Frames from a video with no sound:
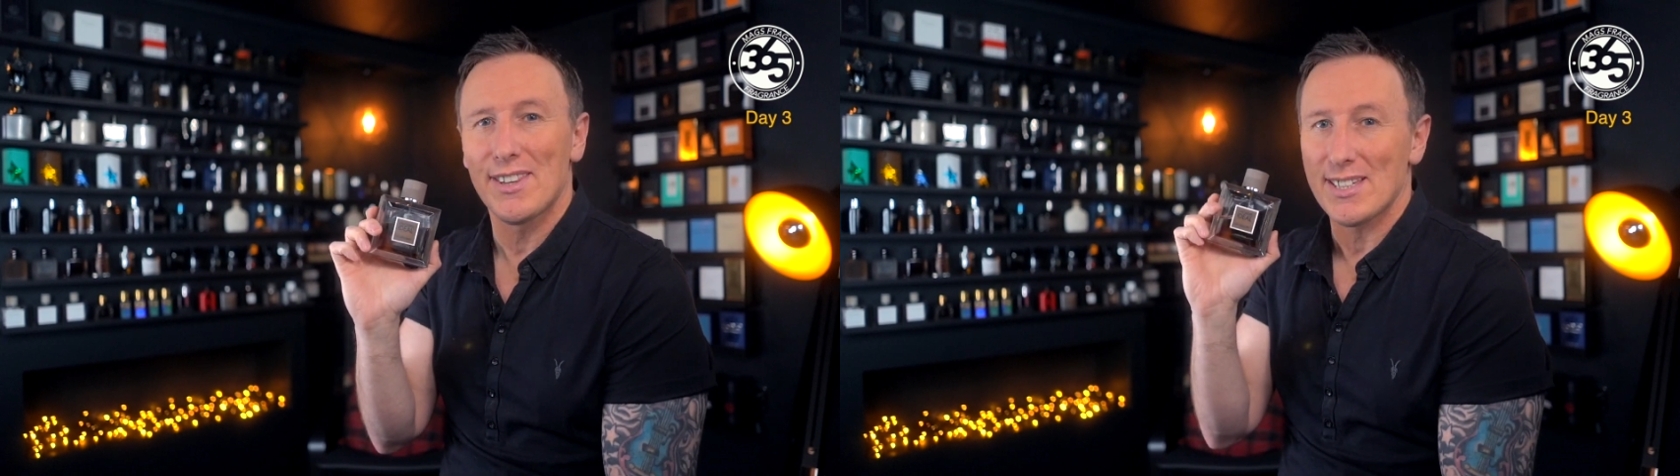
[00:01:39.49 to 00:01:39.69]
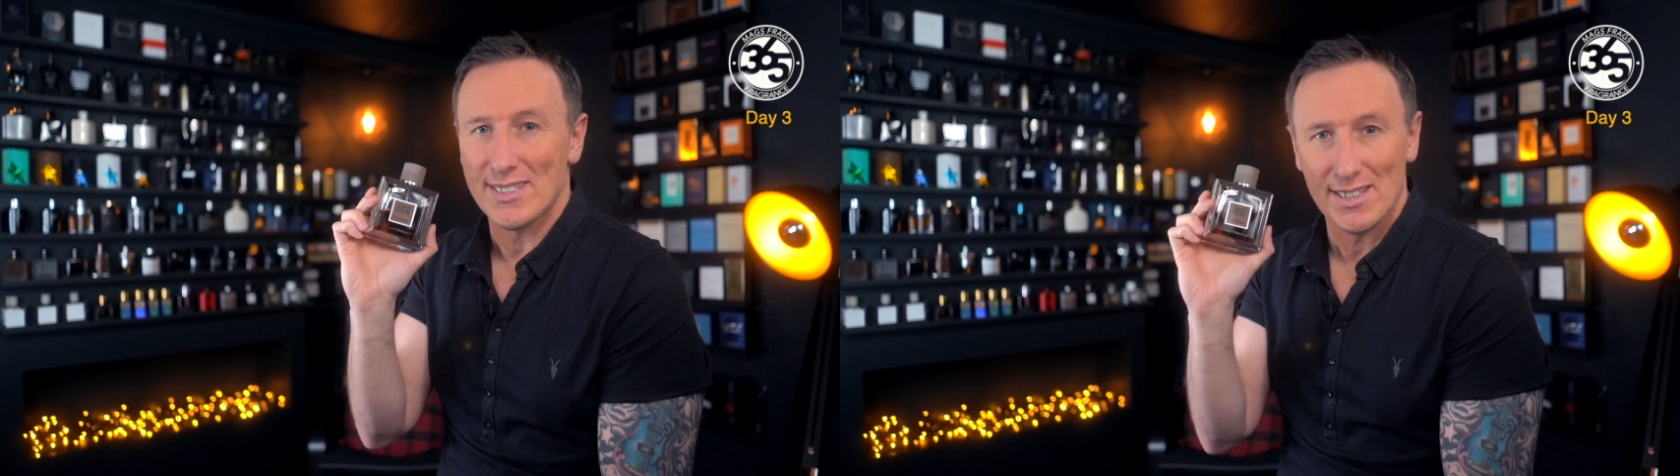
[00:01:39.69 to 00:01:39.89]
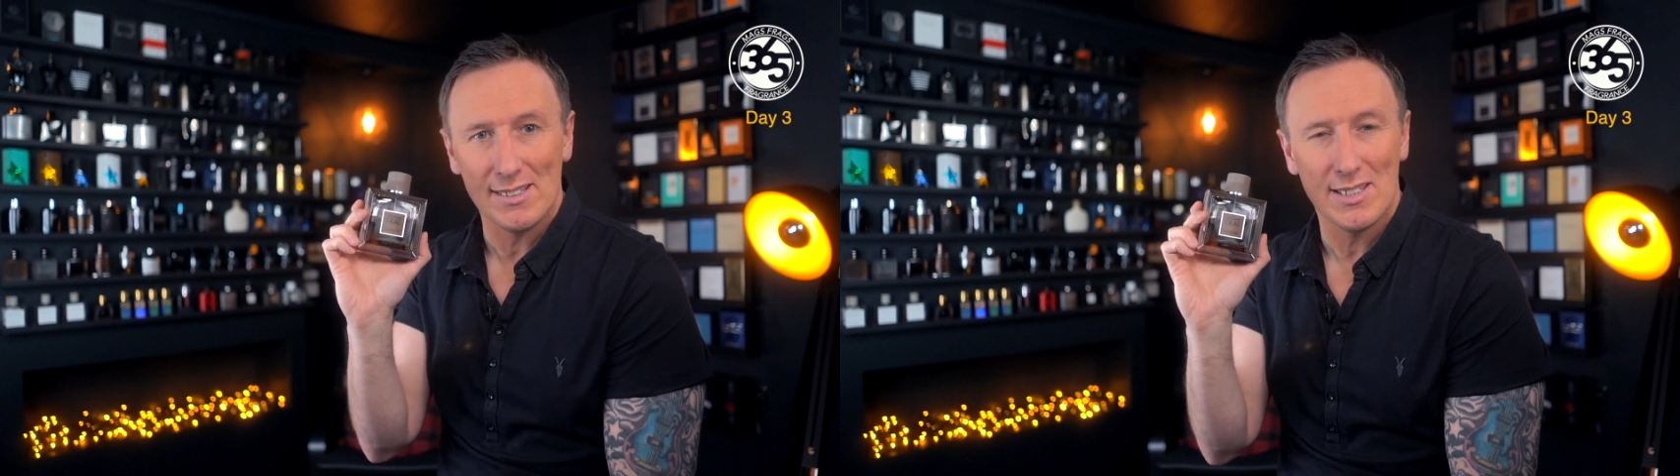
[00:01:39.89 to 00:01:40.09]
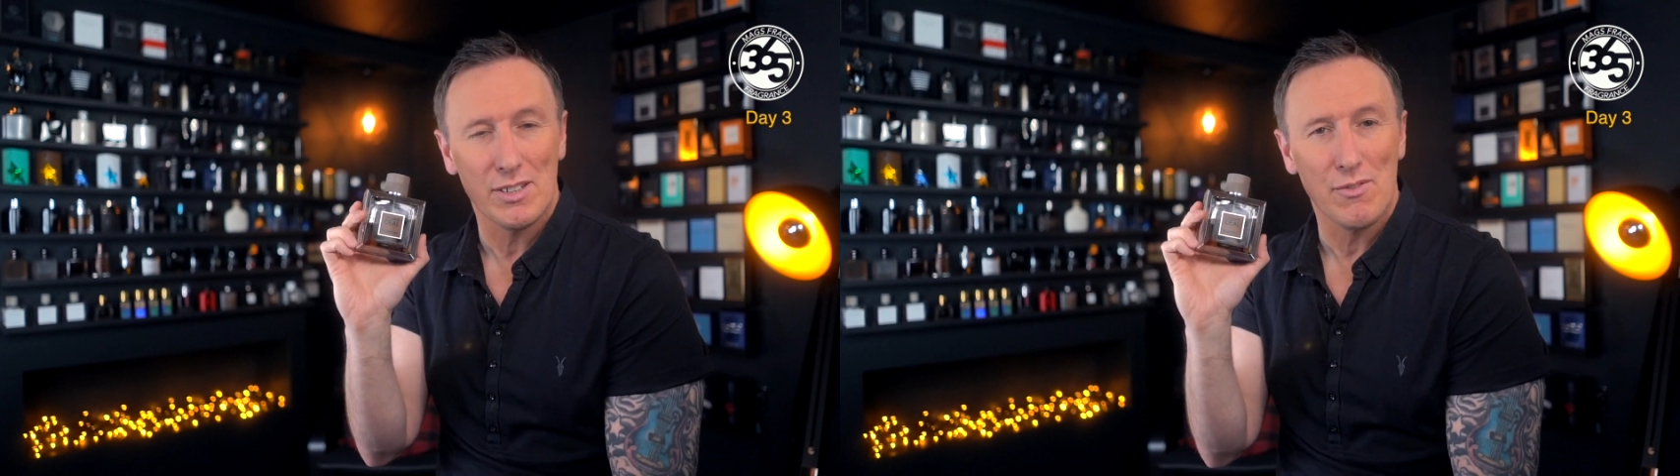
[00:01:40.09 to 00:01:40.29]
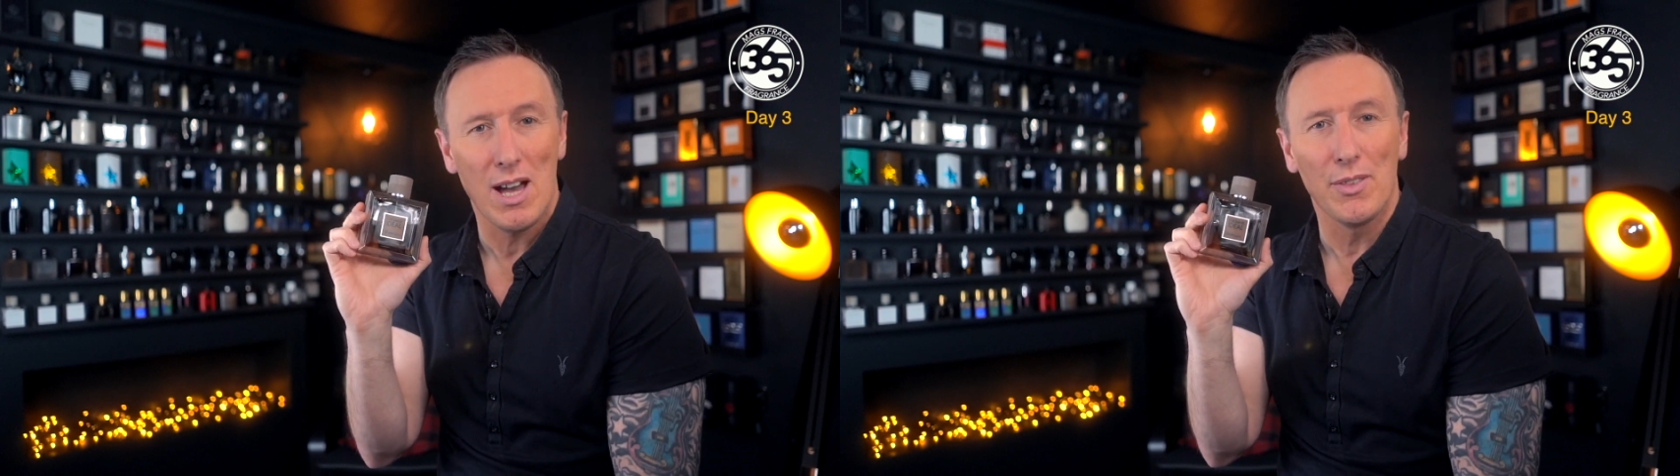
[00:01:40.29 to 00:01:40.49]
that centres
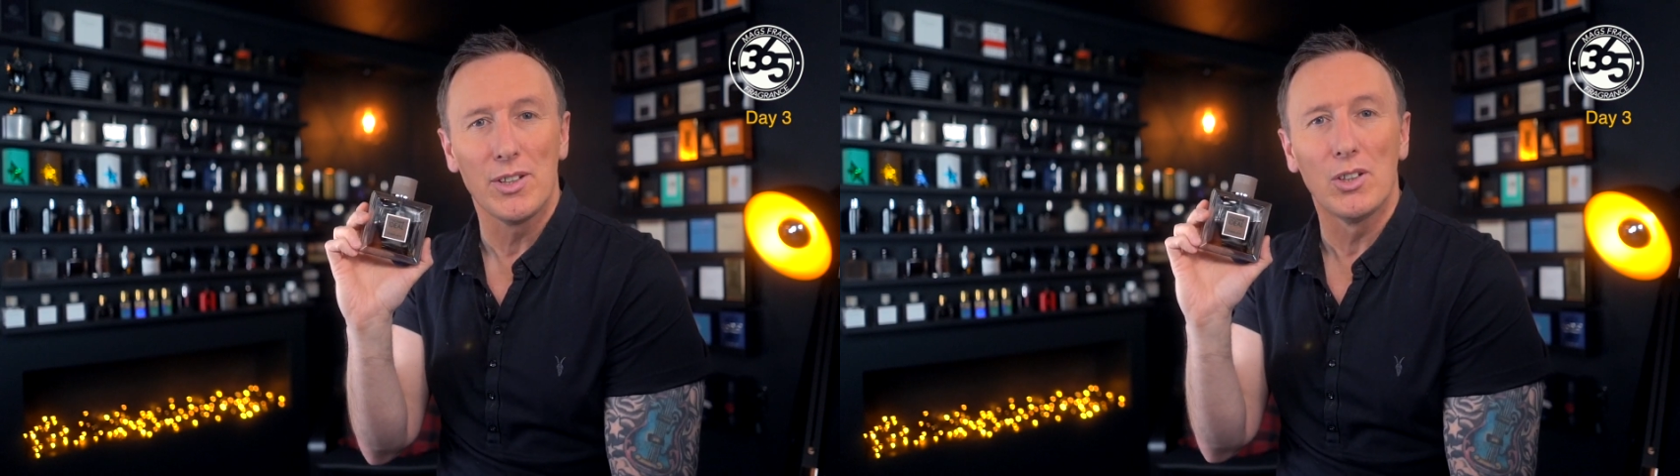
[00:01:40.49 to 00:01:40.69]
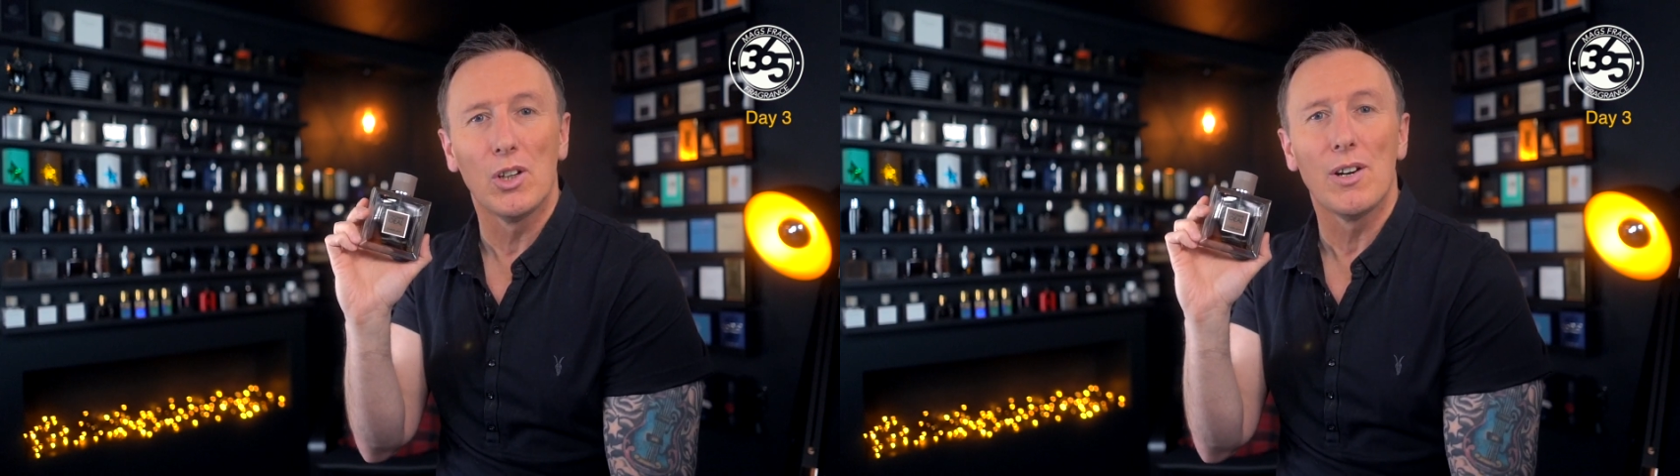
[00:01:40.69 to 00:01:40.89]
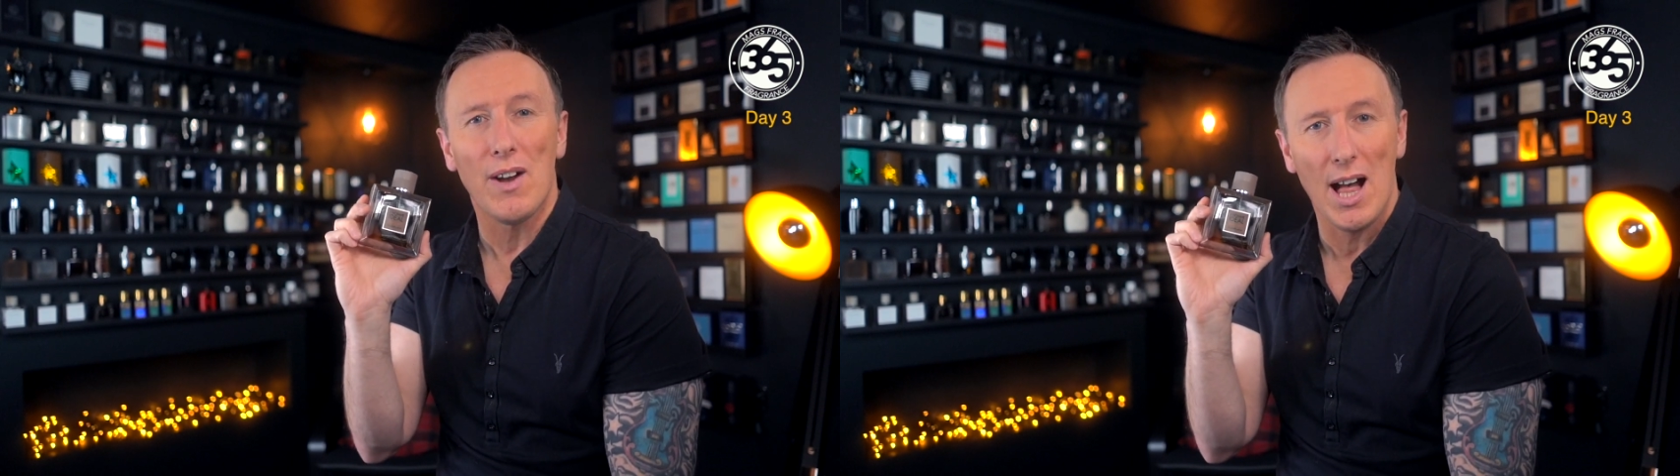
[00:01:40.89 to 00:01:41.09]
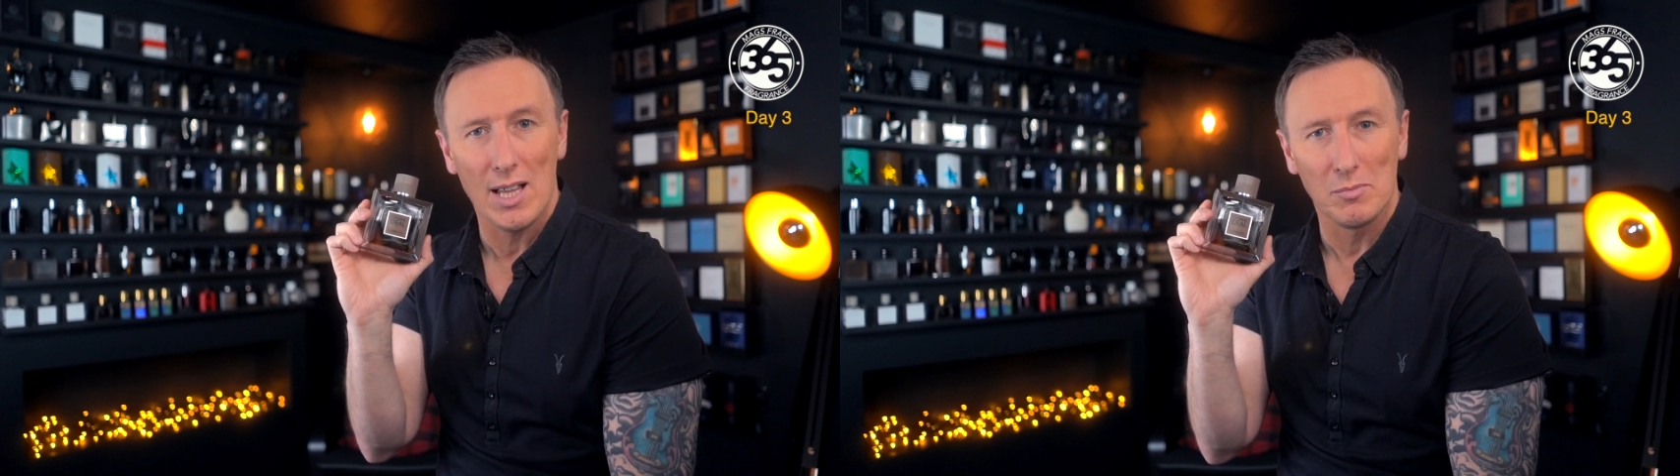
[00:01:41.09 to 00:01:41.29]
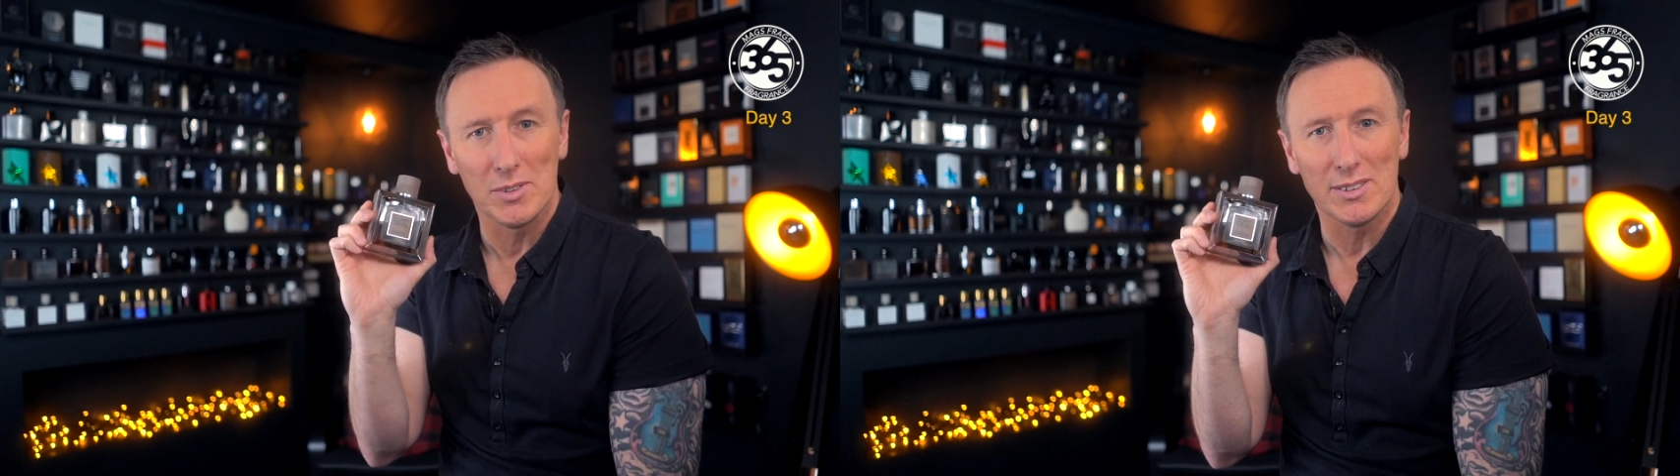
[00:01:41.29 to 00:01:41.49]
around the note of
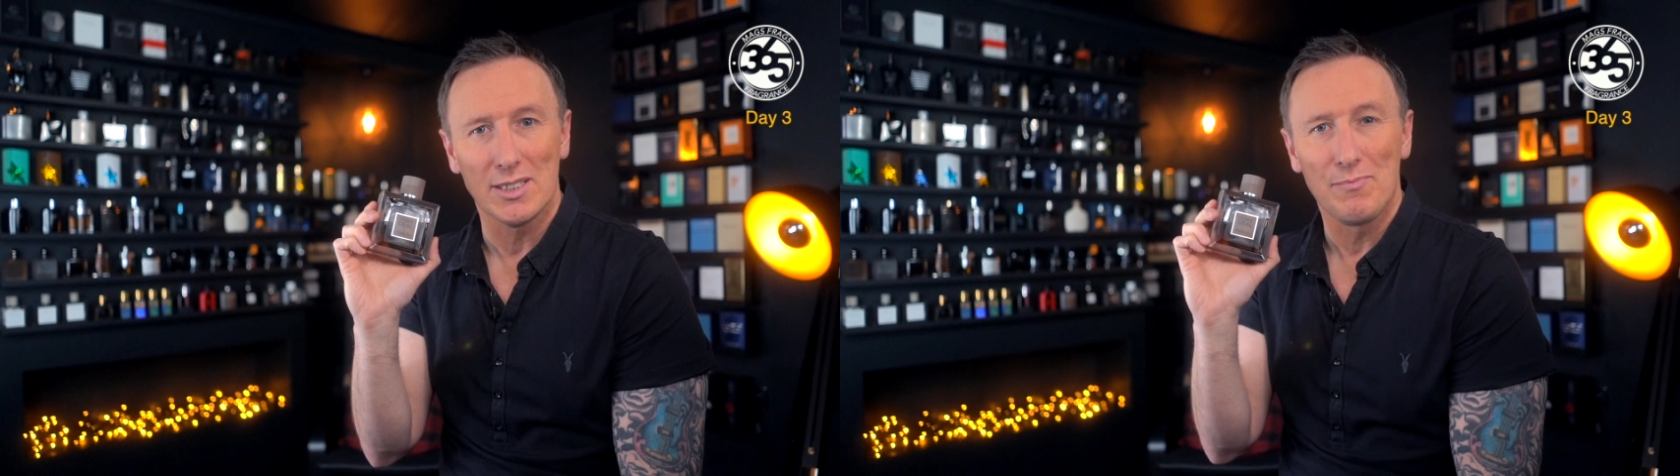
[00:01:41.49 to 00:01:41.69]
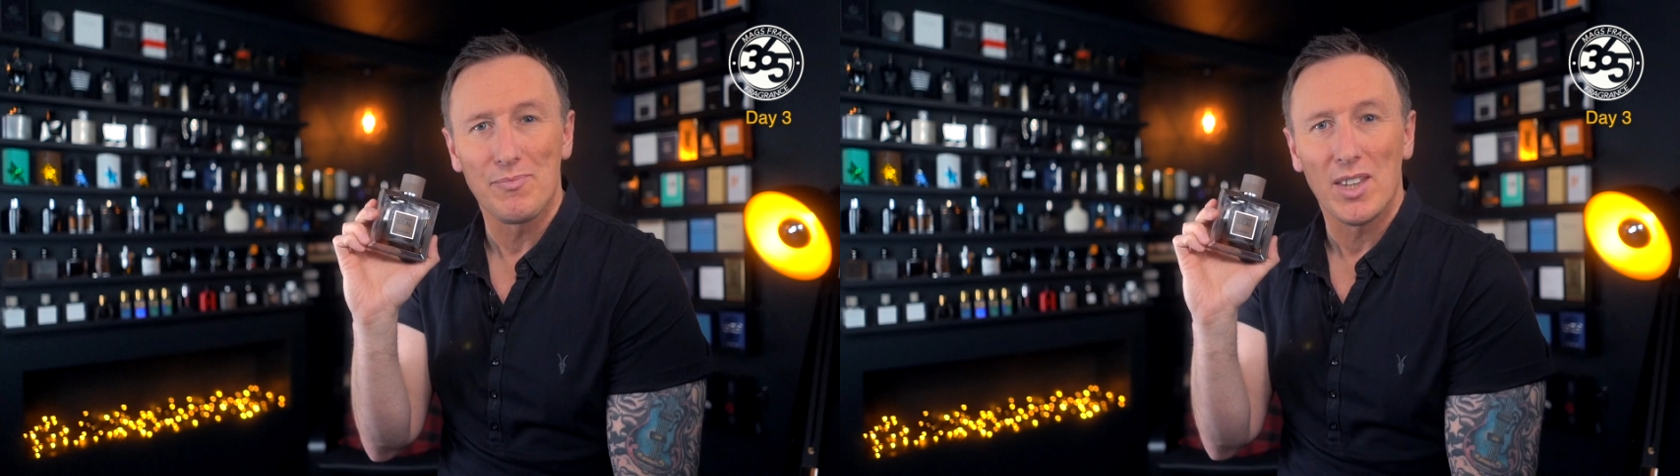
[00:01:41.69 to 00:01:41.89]
almond.